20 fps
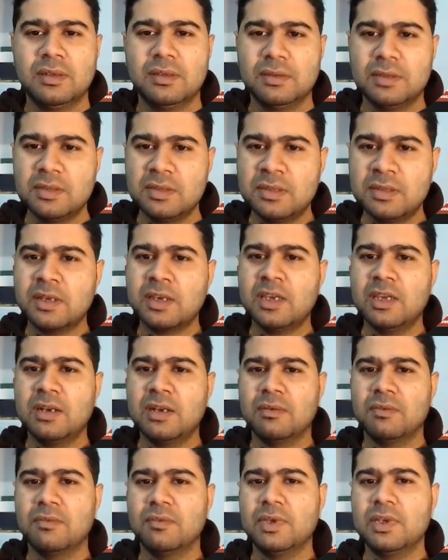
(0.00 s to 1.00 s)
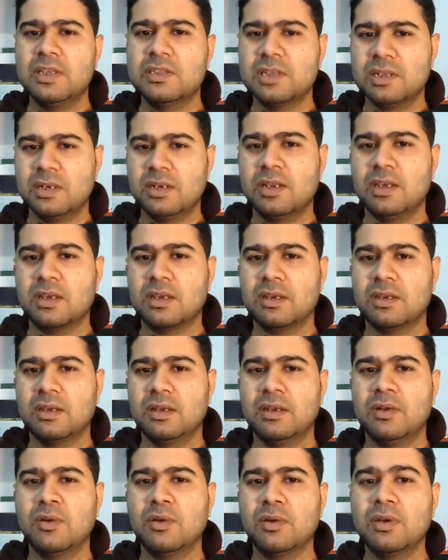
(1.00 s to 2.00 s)
This is again very generic
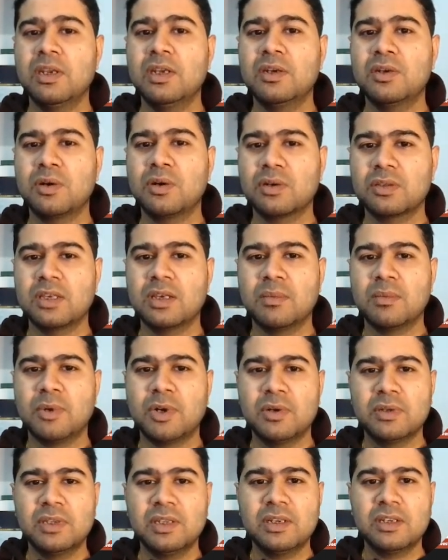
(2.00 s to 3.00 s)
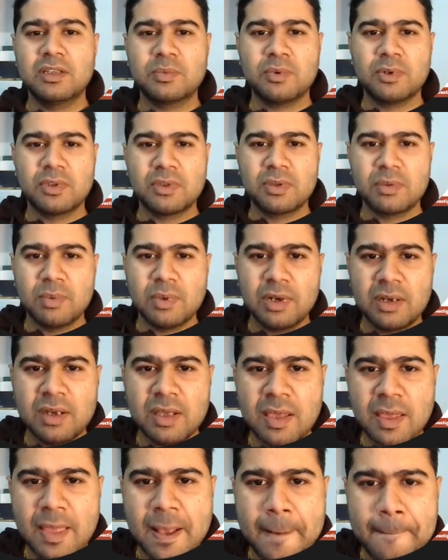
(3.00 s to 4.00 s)
and only talking about the responsibility.